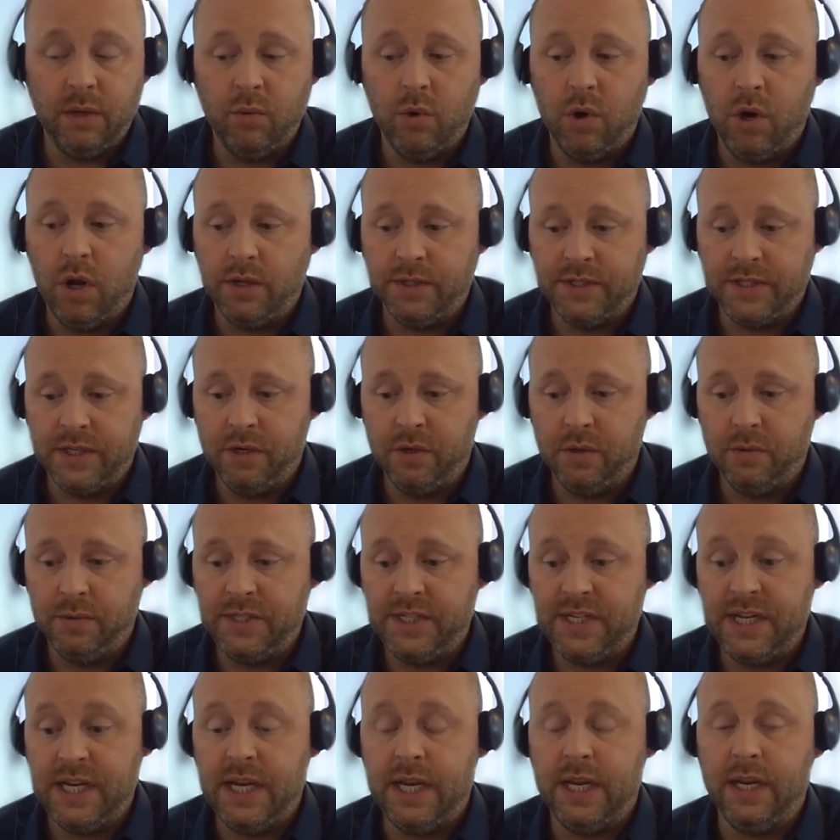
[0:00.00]
We're also
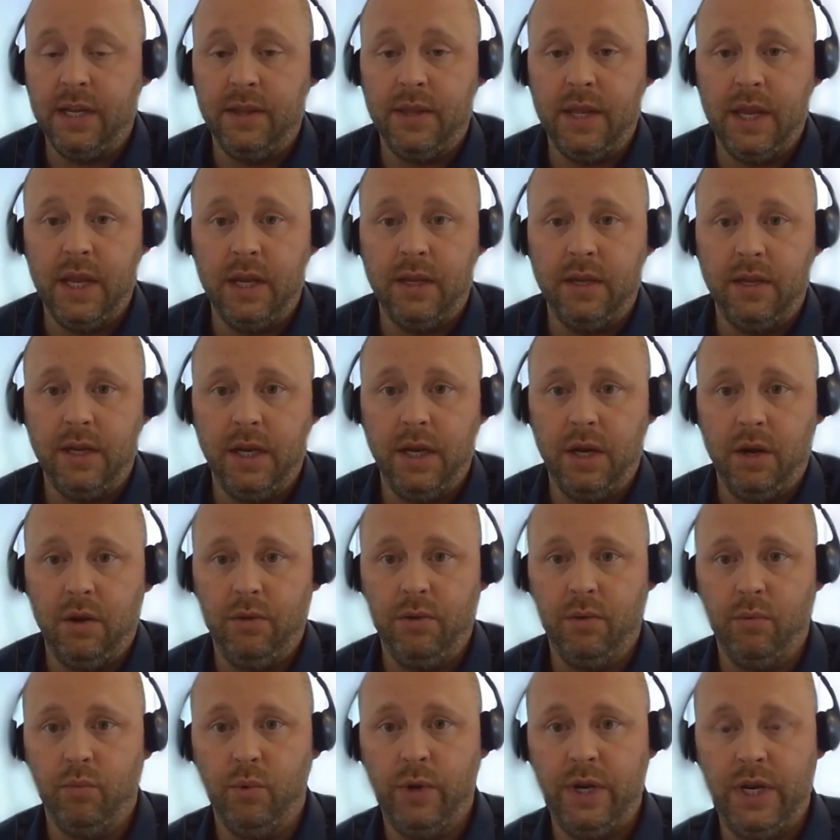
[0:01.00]
seeing that, you know,
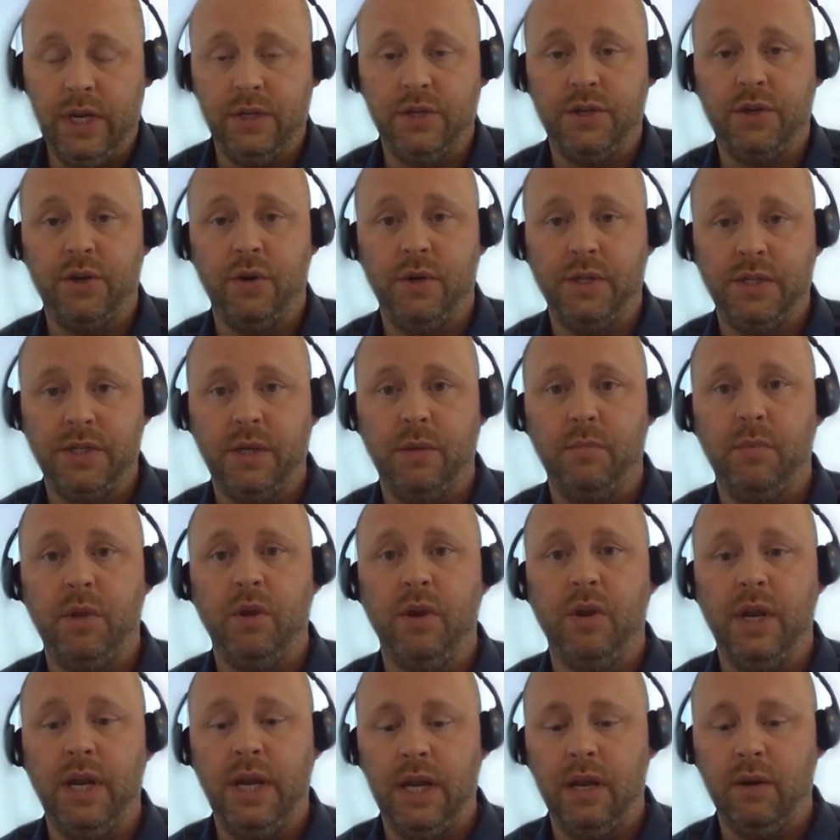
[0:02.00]
the reinsurance
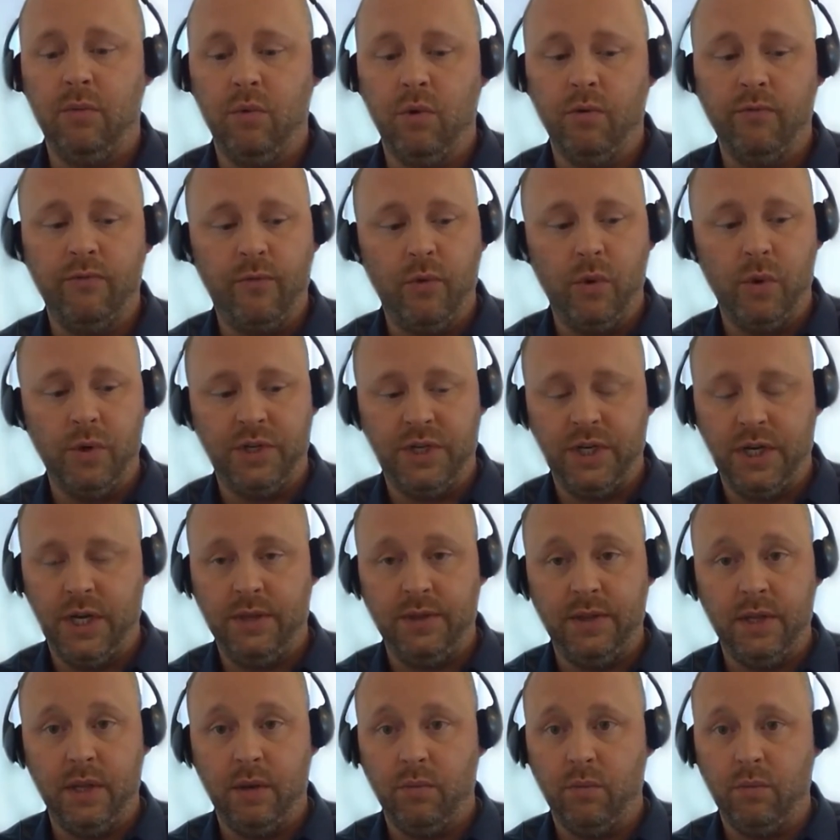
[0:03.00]
community, and we're
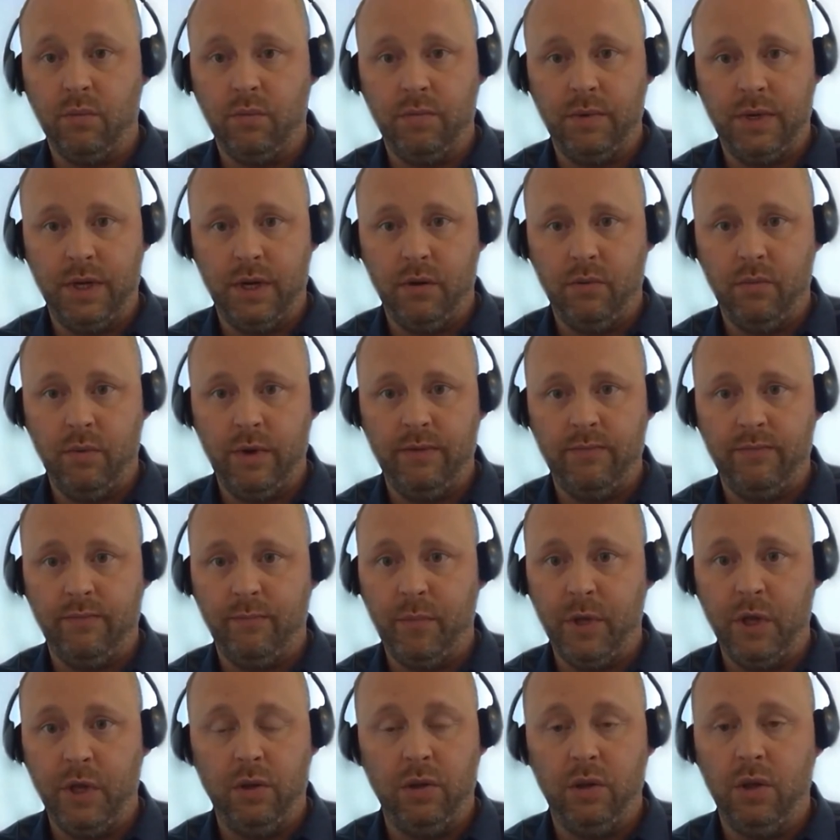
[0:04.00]
fortunate that, you know, we've
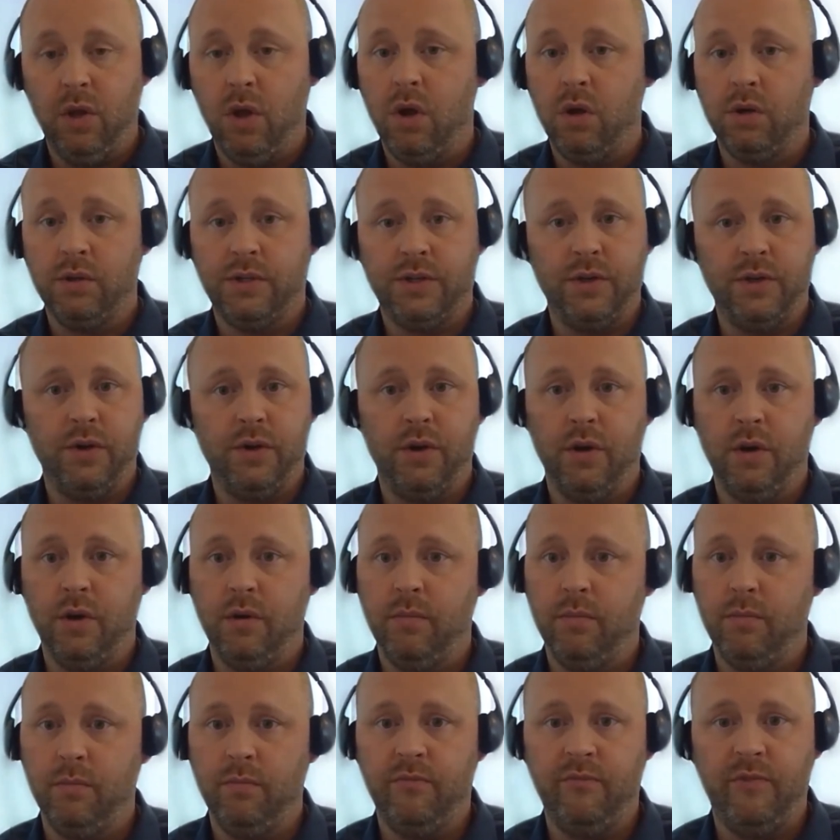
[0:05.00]
built long
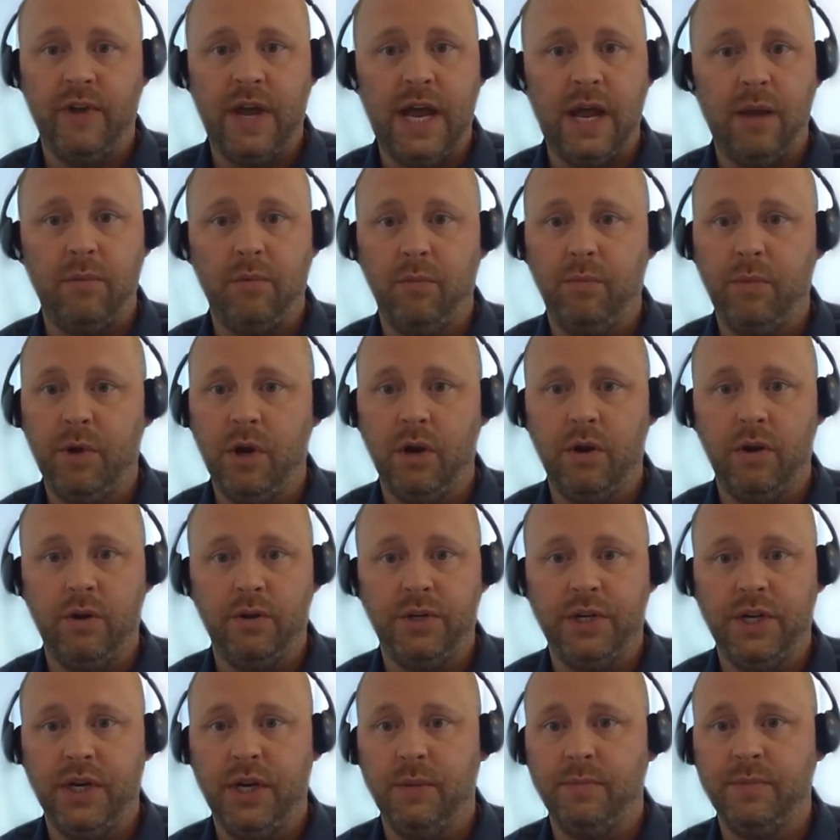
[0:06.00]
term viable
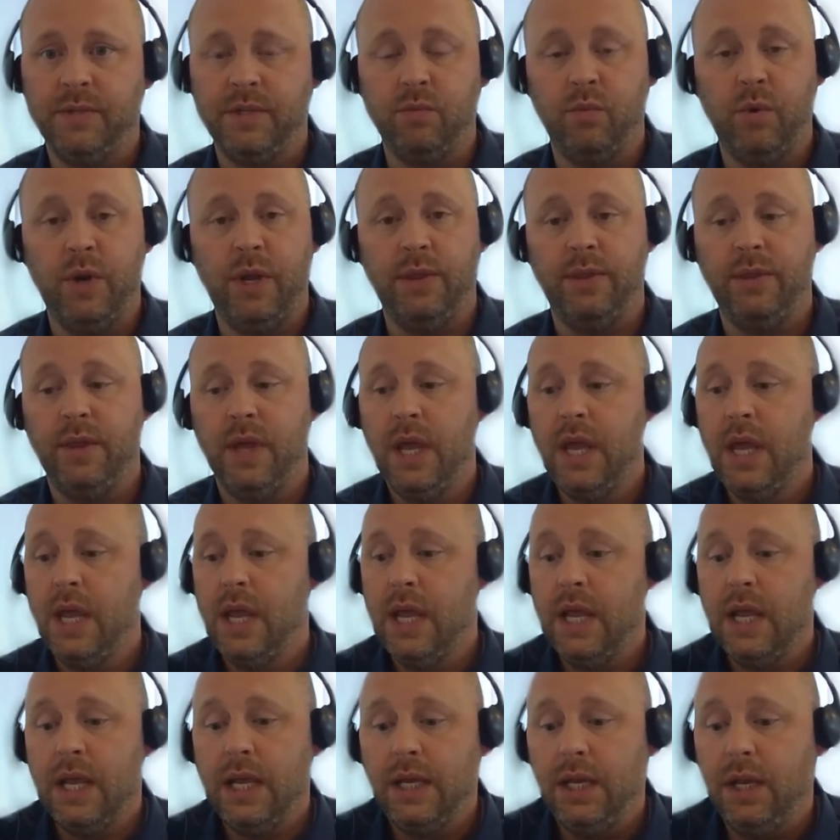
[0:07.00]
partnerships with,
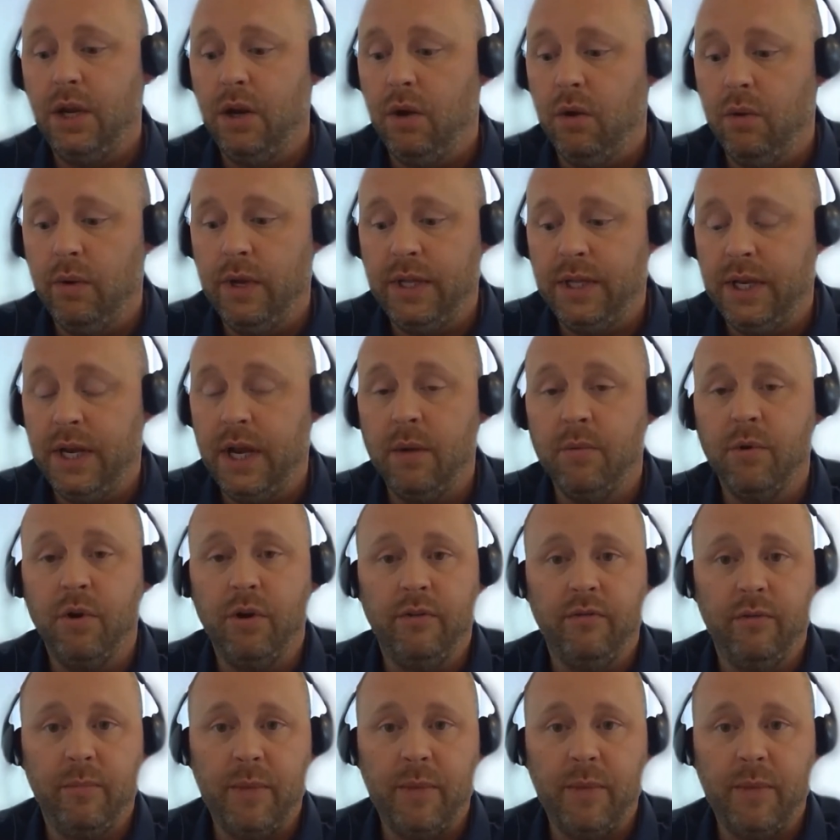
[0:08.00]
you know, in the neighborhood of